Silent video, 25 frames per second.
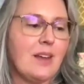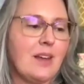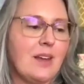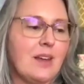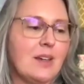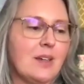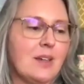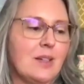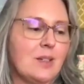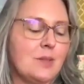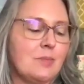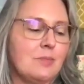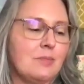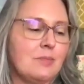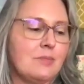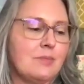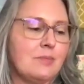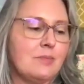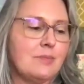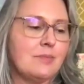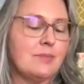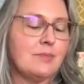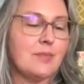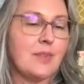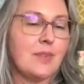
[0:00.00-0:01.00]

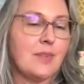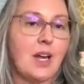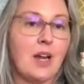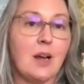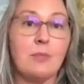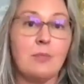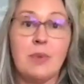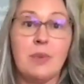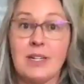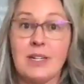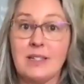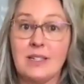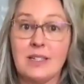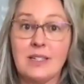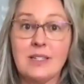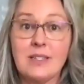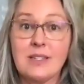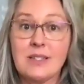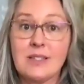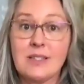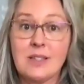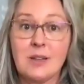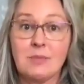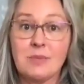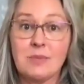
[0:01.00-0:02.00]
um,
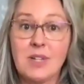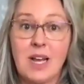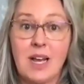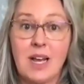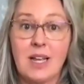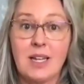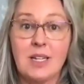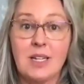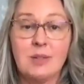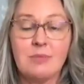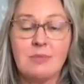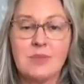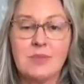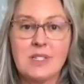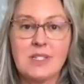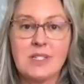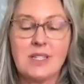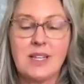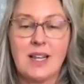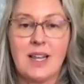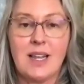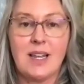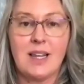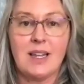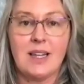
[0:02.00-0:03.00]
abundance
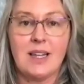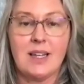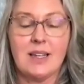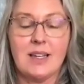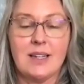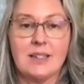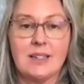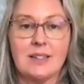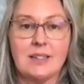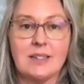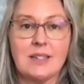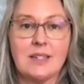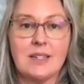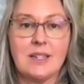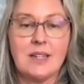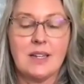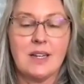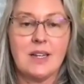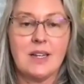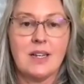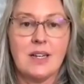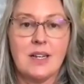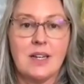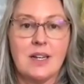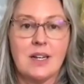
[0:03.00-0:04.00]
sometimes, and
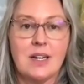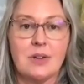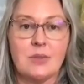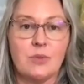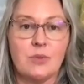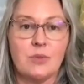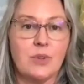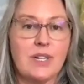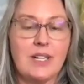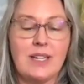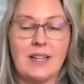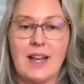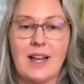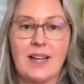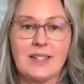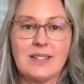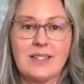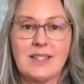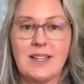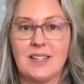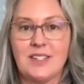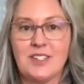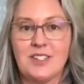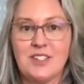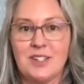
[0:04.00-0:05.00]

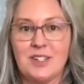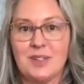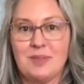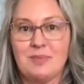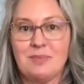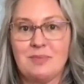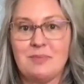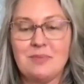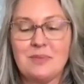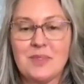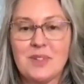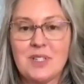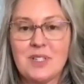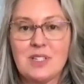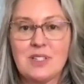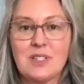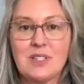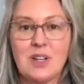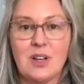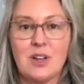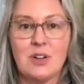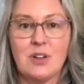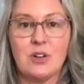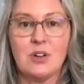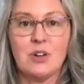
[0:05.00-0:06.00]
relaxation.
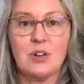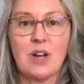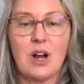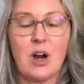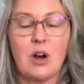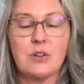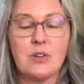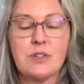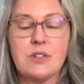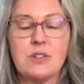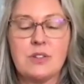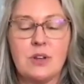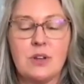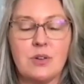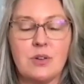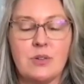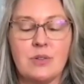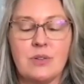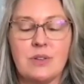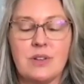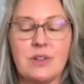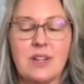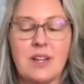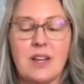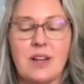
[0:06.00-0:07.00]
So
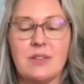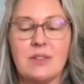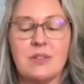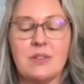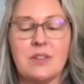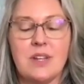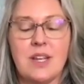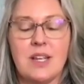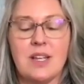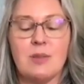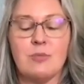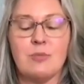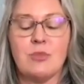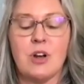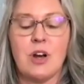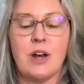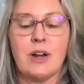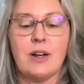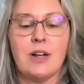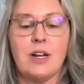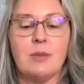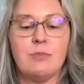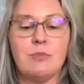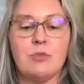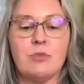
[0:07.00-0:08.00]
also the other thing it
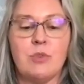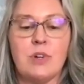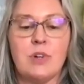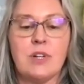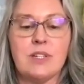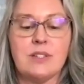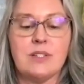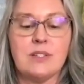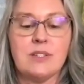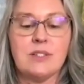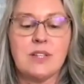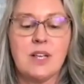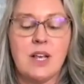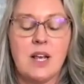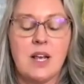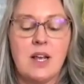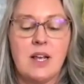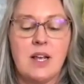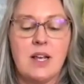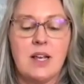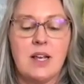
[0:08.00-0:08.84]
brought up was